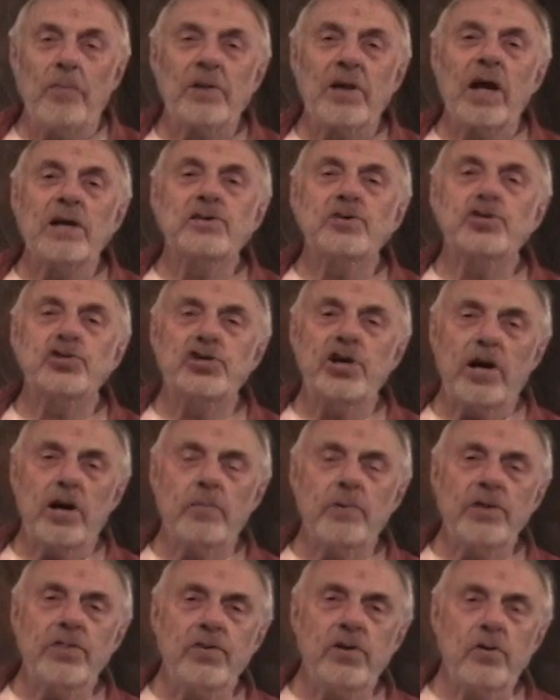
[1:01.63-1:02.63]
would like to share
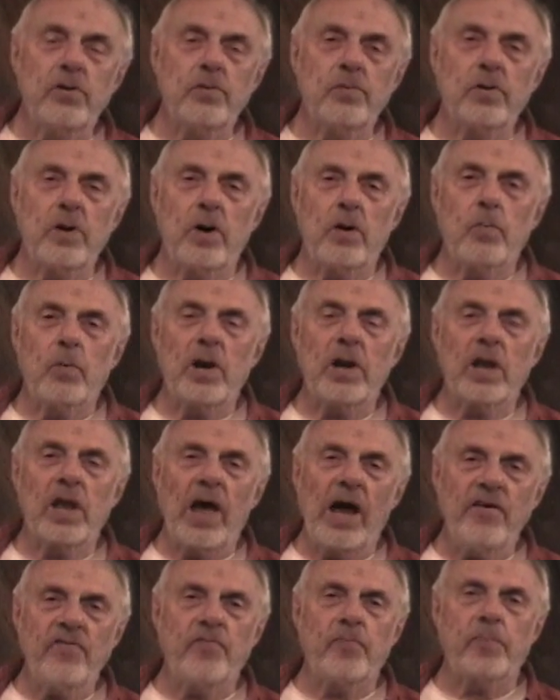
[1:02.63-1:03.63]
with you what
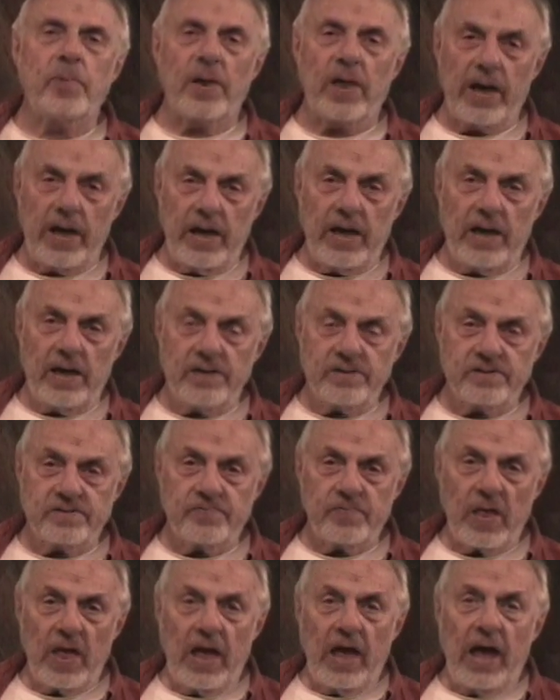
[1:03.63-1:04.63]
Life-Play
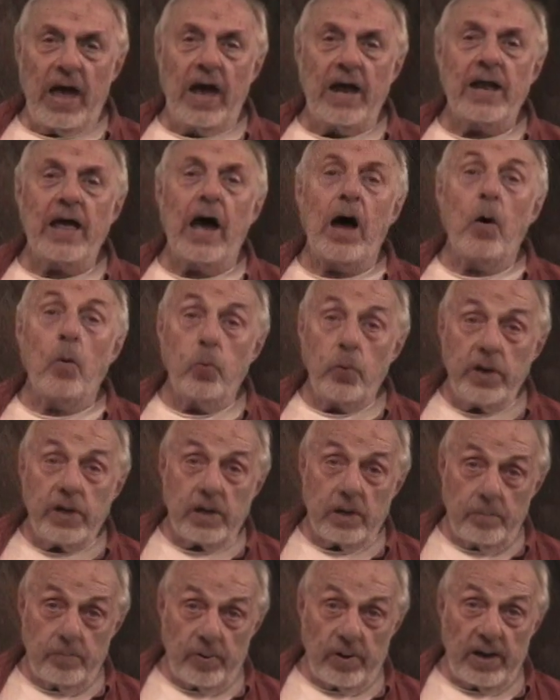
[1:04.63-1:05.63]
is and how we
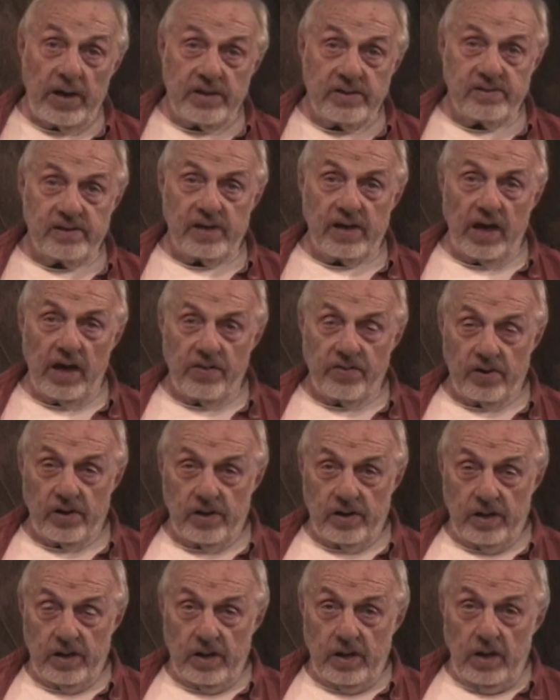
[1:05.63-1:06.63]
can play
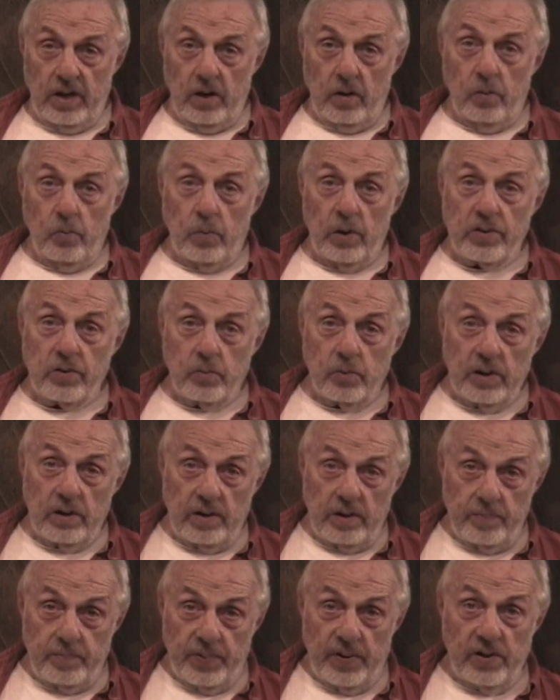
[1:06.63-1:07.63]
together. Whether
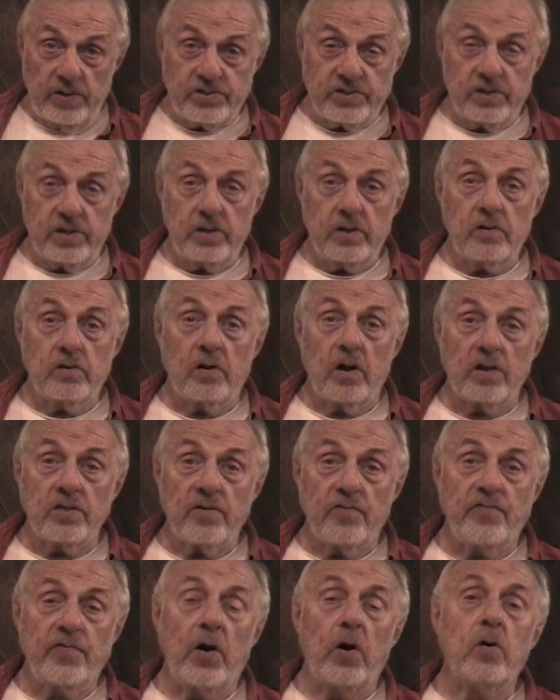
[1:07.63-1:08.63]
we're in person or on the
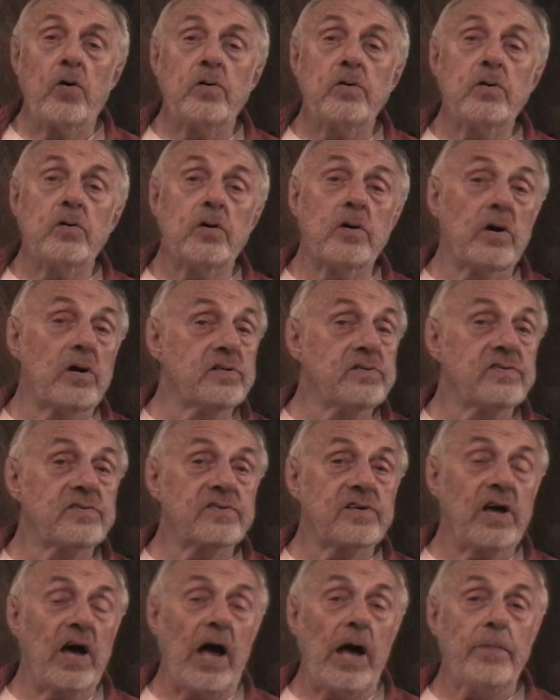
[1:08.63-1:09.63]
phone or on
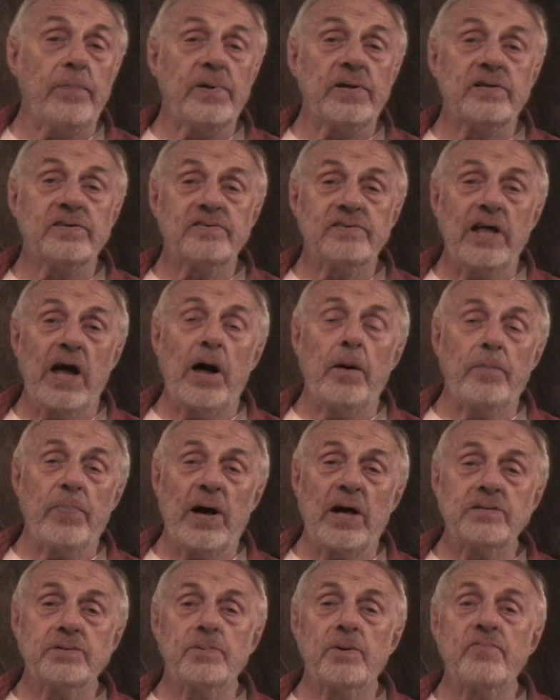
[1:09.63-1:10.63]
Skype, it is now
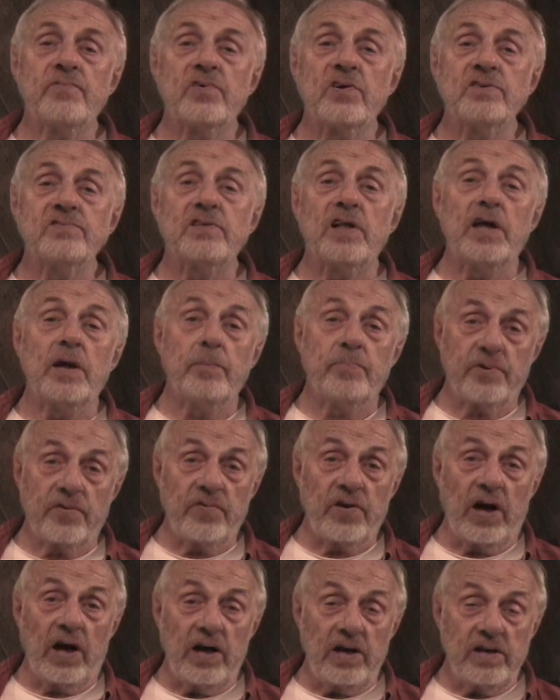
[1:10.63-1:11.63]
possible for us to
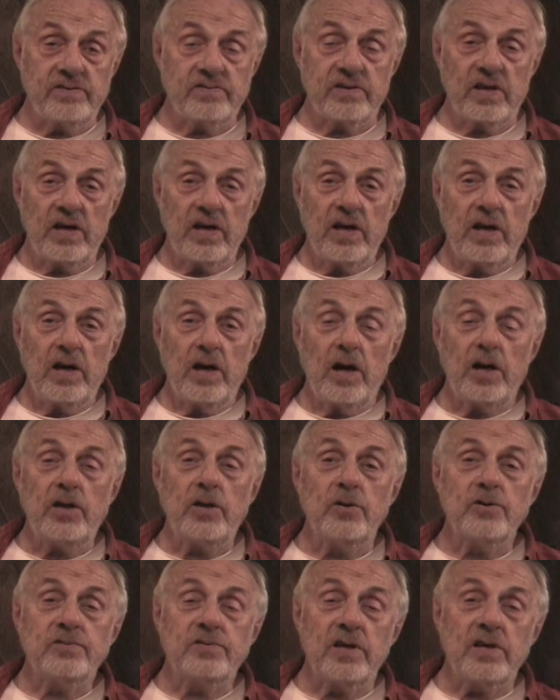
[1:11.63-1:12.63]
improvise
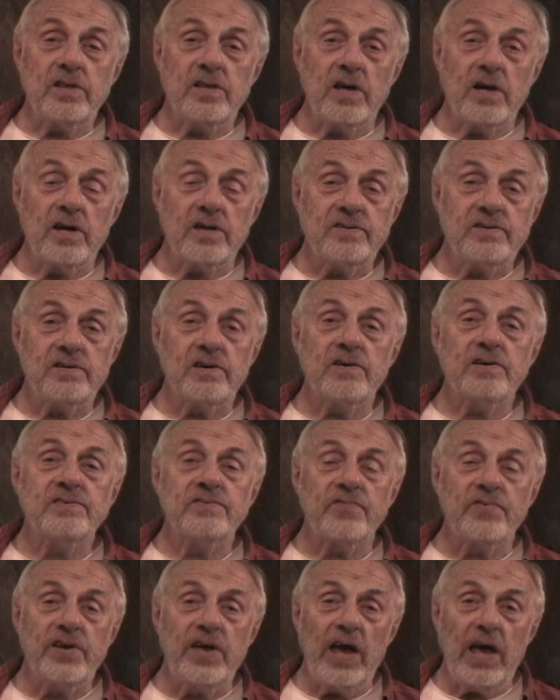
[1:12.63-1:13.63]
using the series
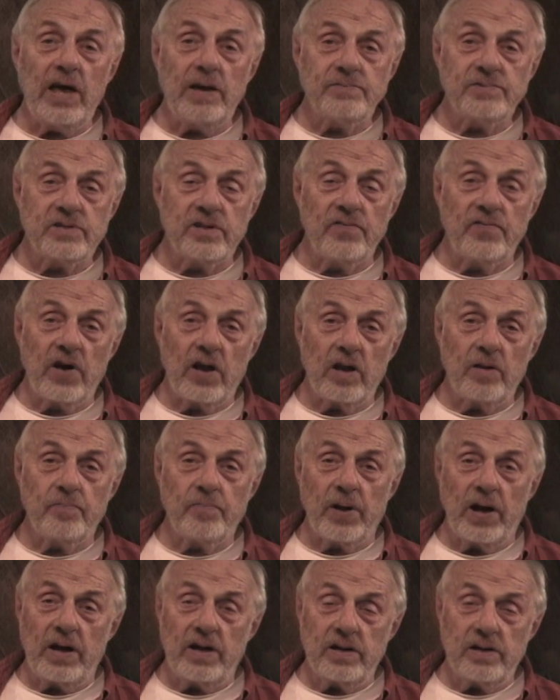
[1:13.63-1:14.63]
of games developed
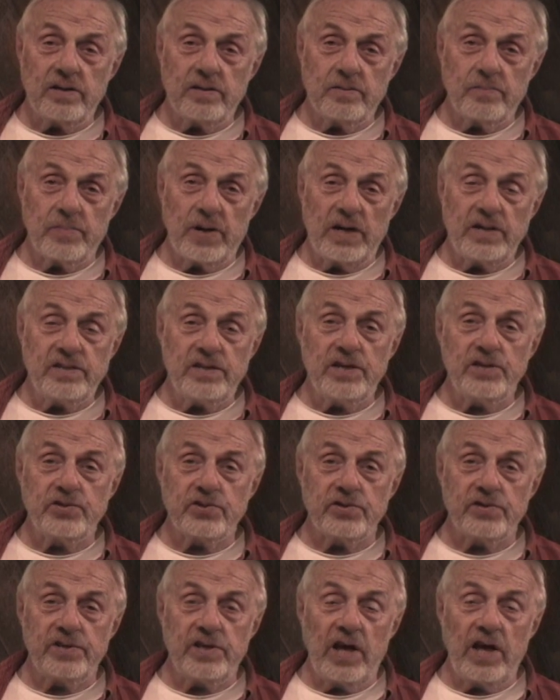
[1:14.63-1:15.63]
by my
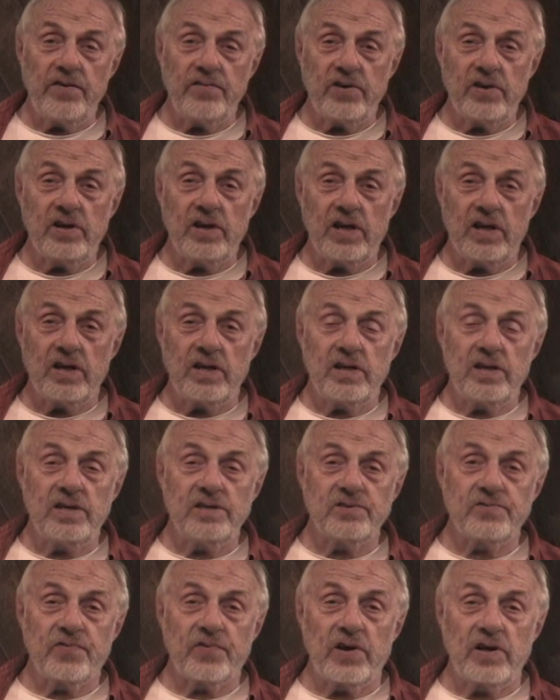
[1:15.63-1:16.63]
teacher David and
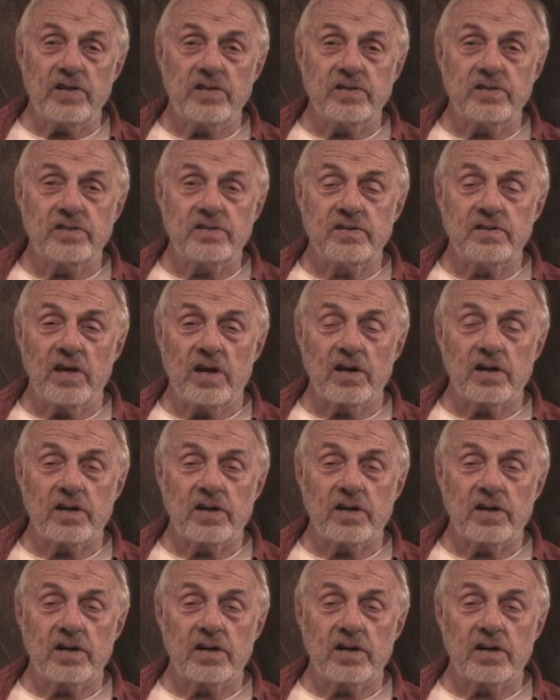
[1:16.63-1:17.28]
his friends